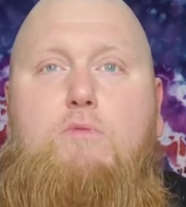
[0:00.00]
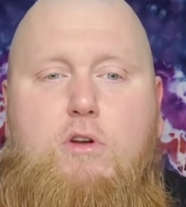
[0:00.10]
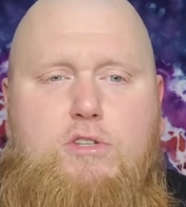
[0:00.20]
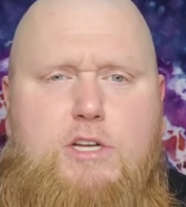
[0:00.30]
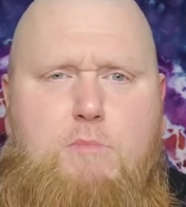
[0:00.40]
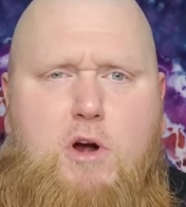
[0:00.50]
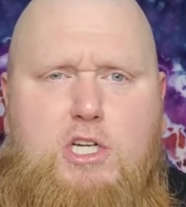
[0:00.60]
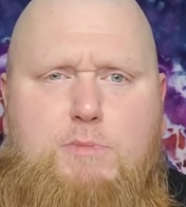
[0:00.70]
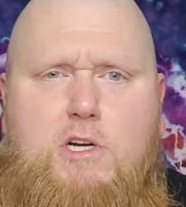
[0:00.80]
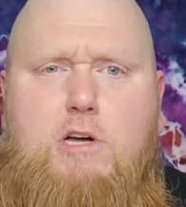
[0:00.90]
roasted
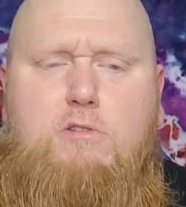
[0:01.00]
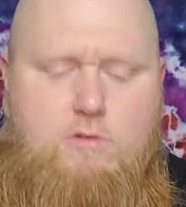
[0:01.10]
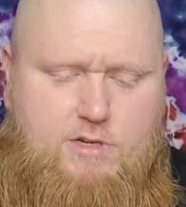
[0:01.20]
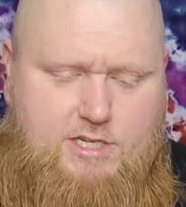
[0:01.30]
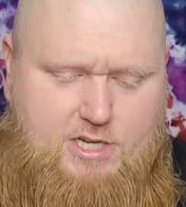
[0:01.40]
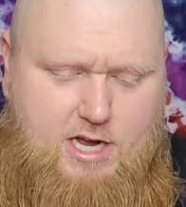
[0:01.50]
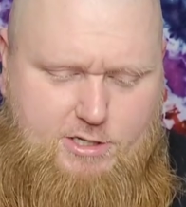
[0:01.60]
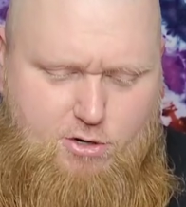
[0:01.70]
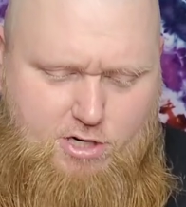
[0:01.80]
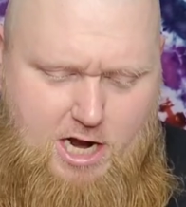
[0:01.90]
marshmallow. It's
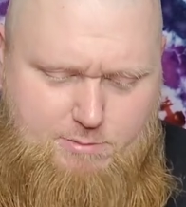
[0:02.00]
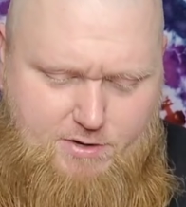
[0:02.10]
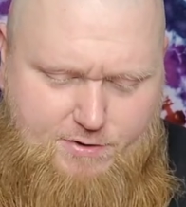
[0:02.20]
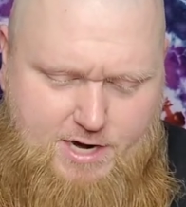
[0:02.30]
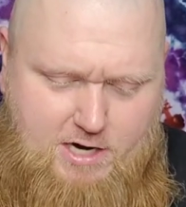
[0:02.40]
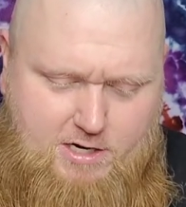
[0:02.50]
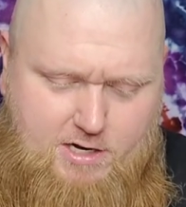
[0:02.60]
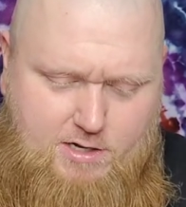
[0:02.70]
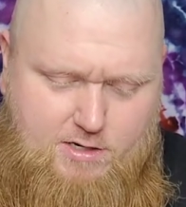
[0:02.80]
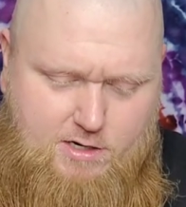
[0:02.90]
got two types of
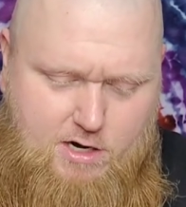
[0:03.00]
vanilla,